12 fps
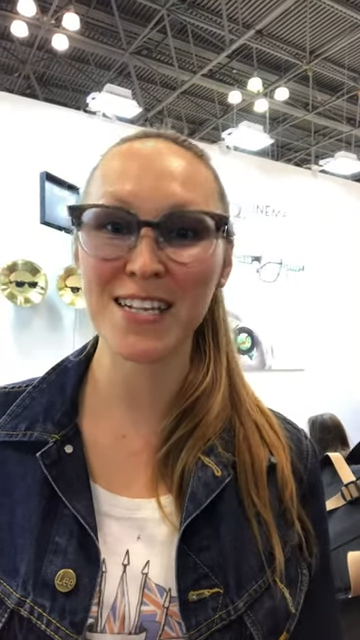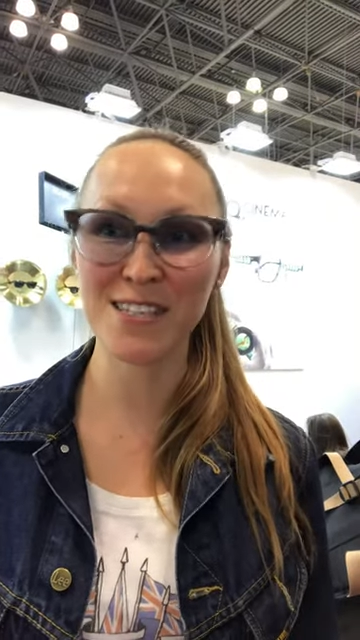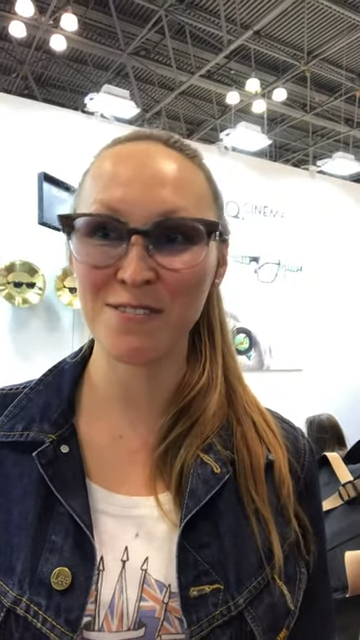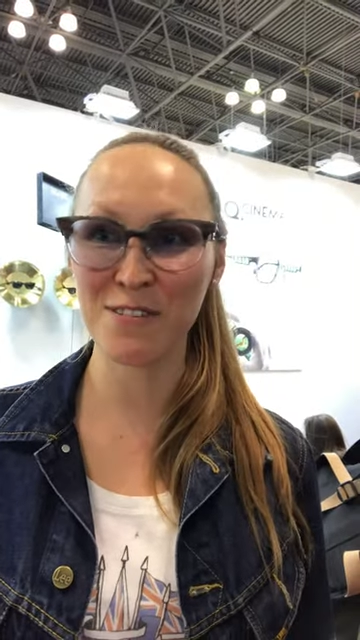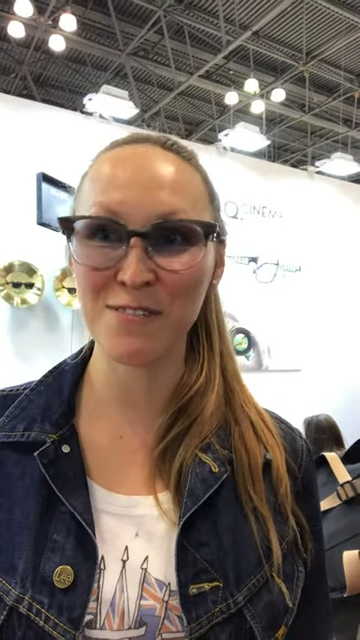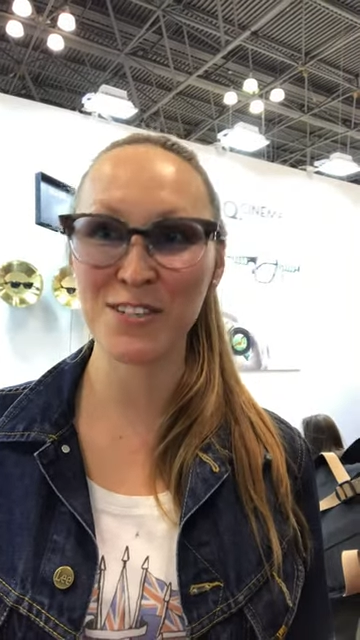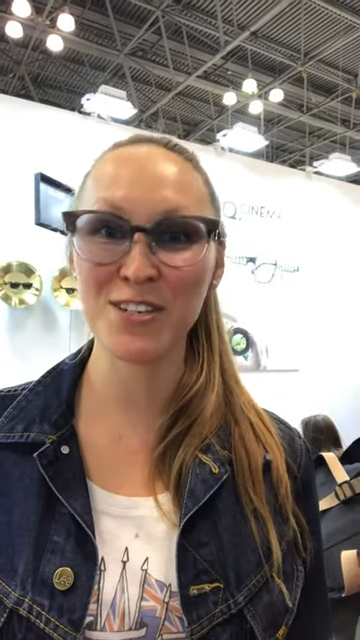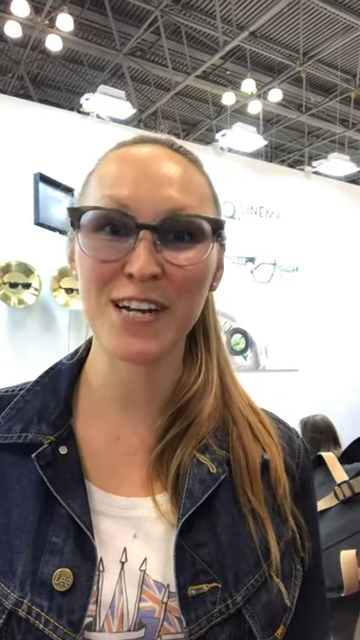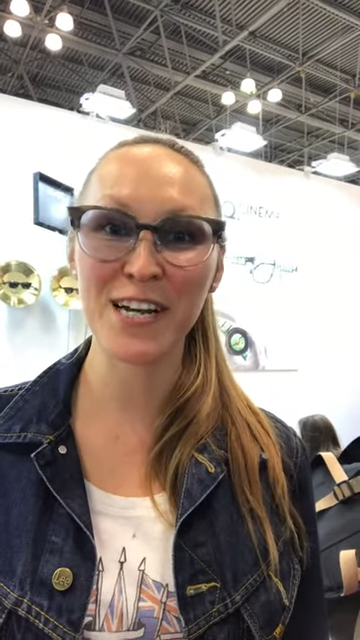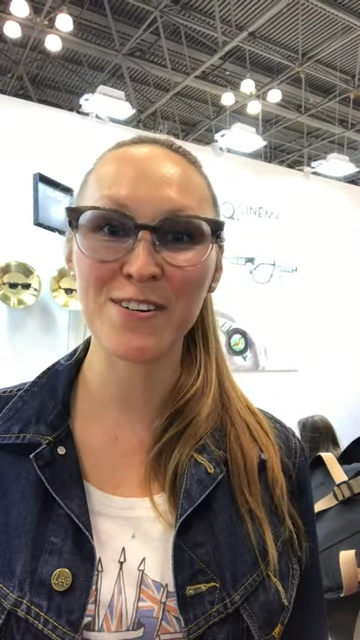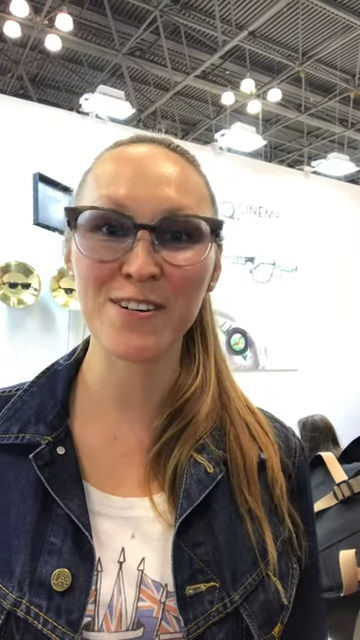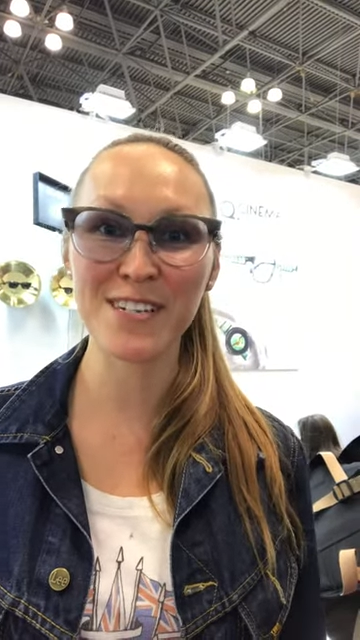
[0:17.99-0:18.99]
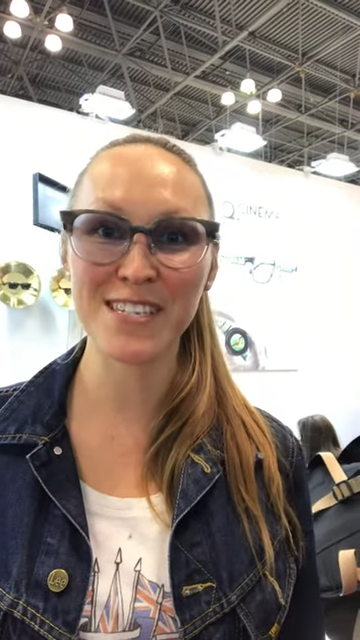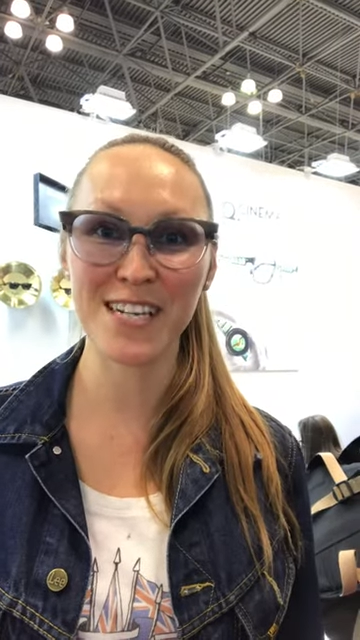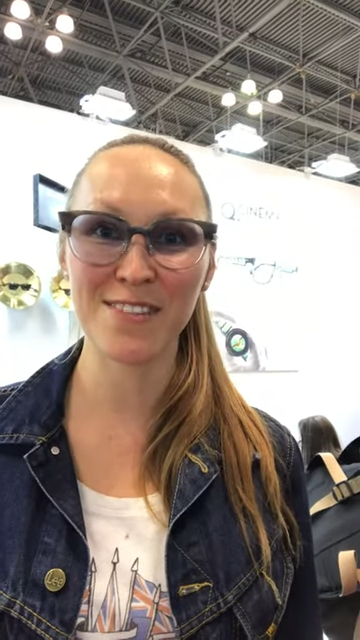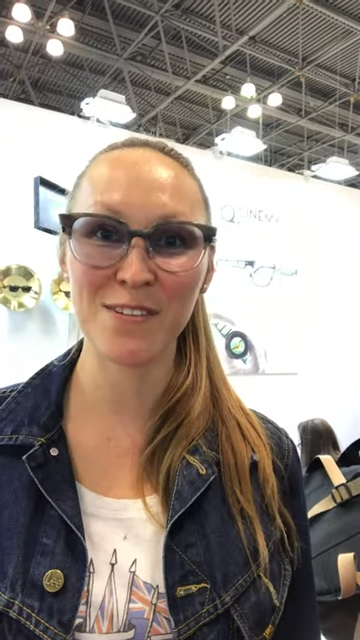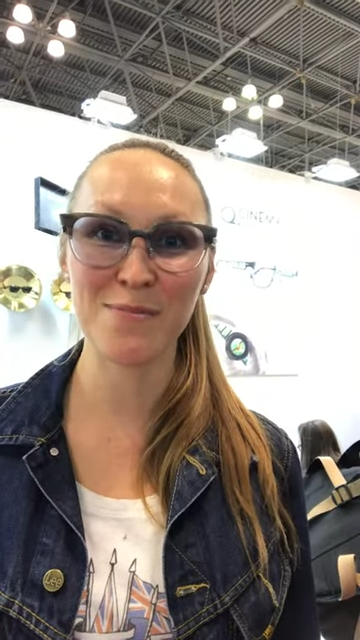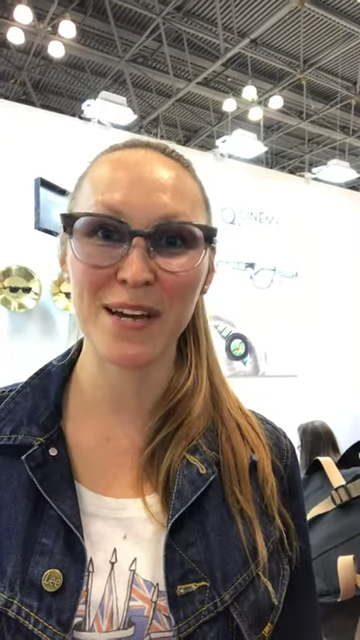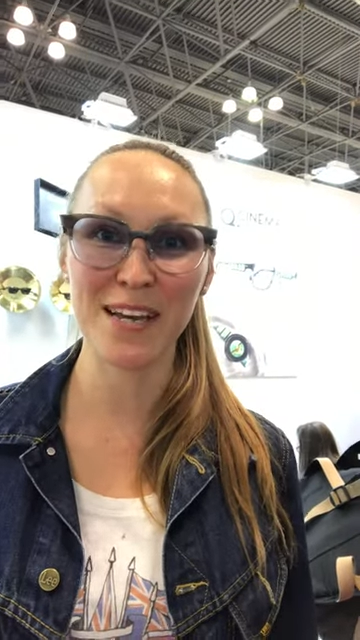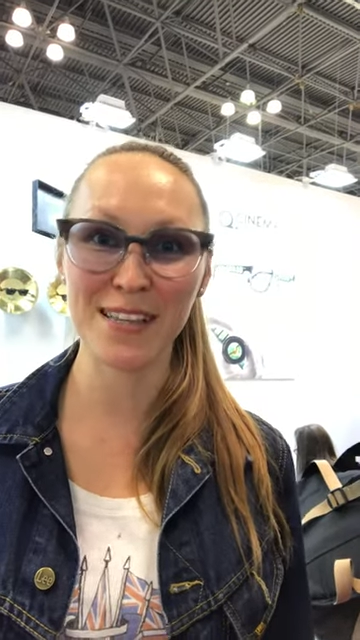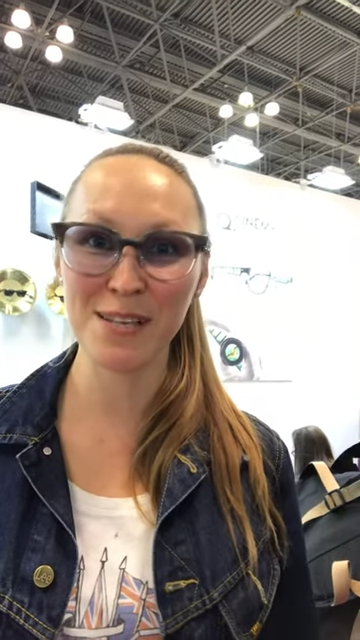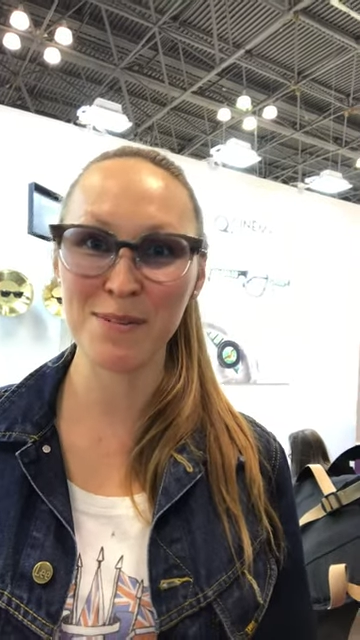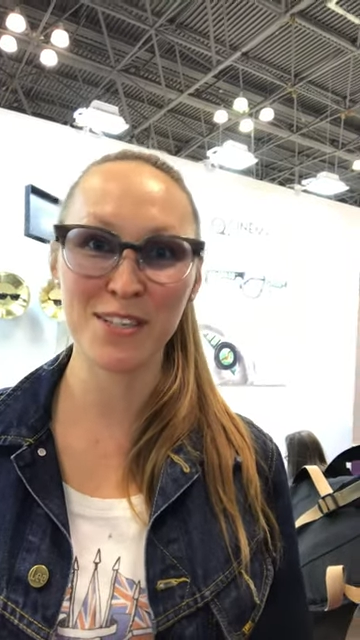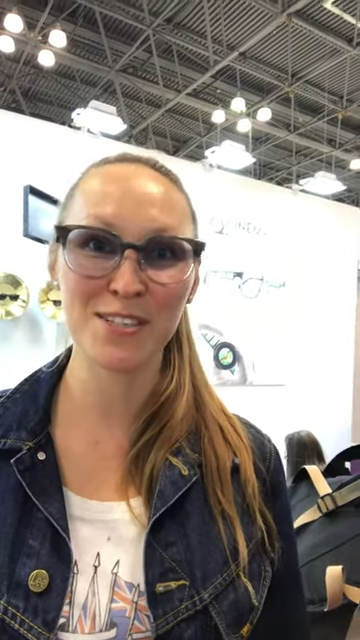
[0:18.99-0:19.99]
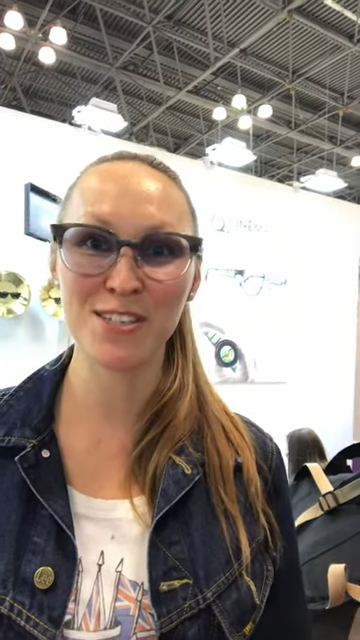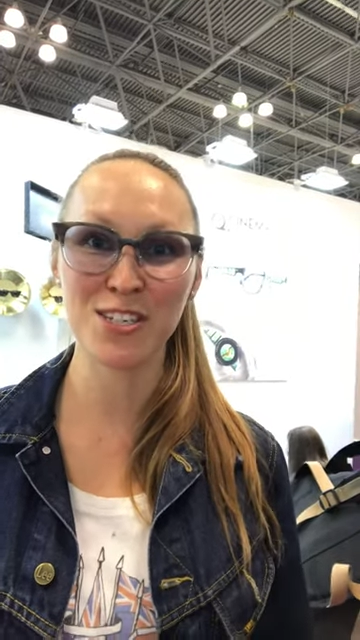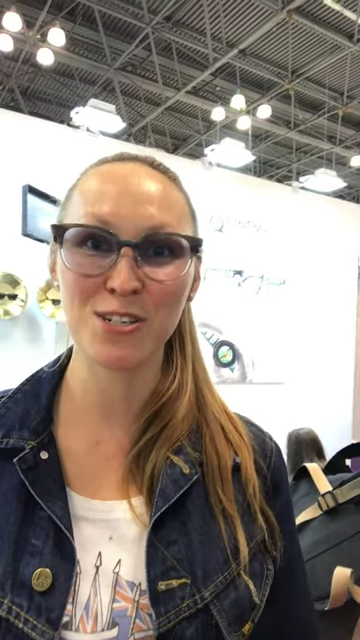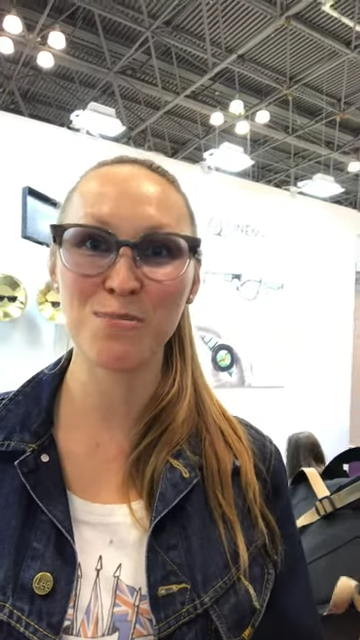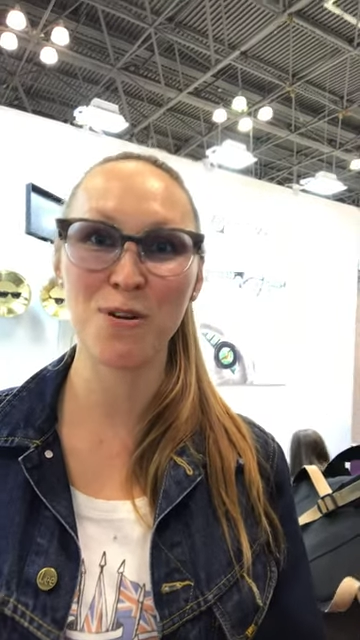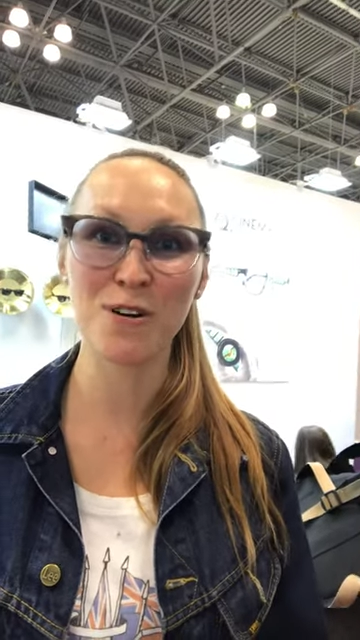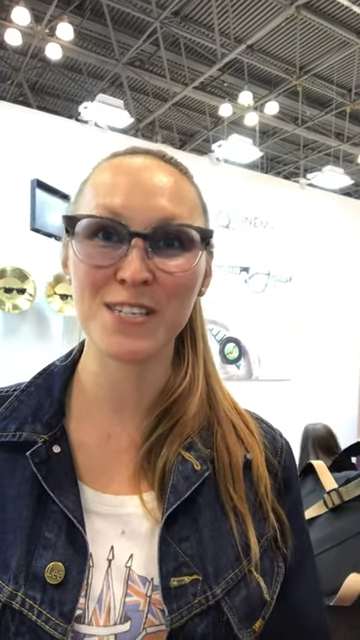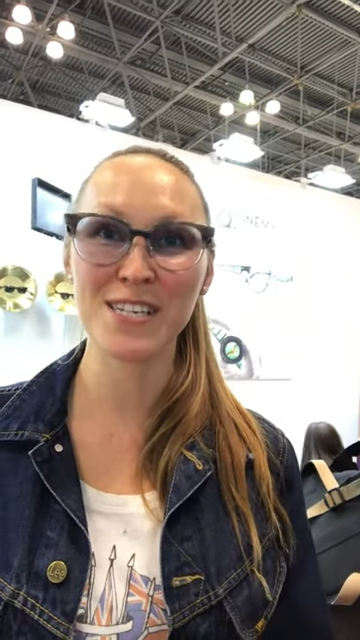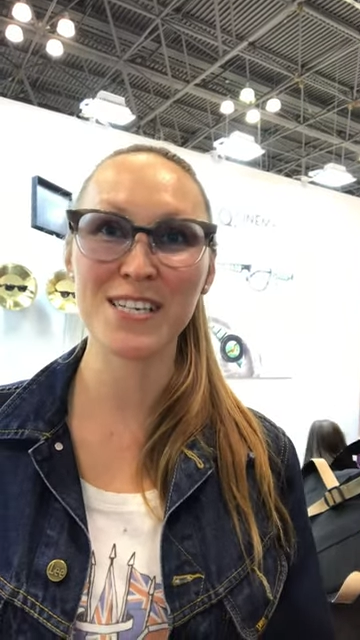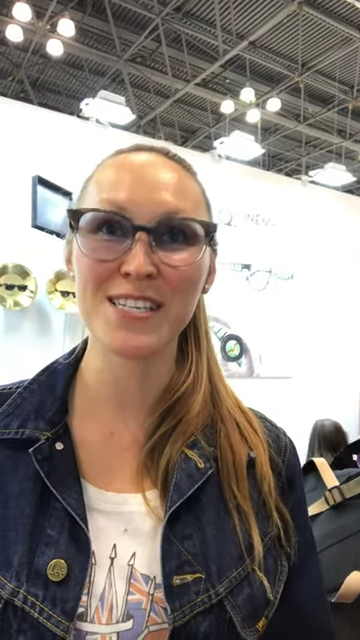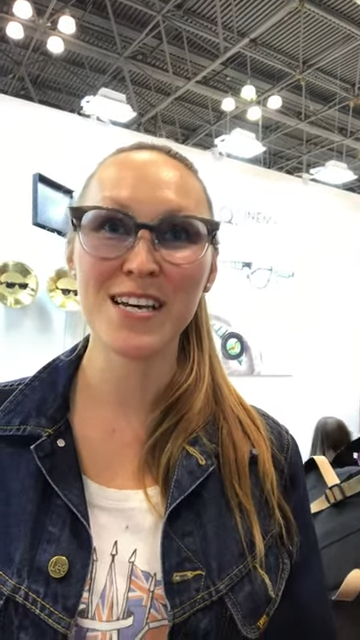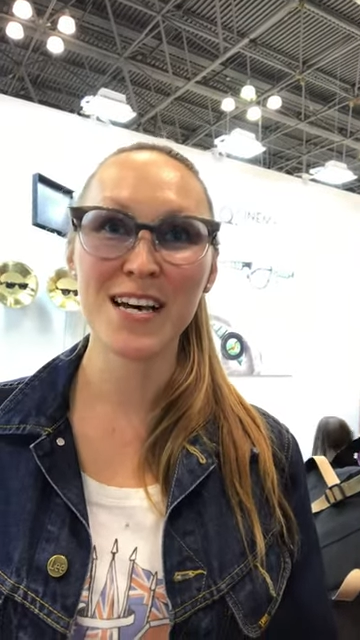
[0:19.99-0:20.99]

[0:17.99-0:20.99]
us 50 records and we made limited edition boxes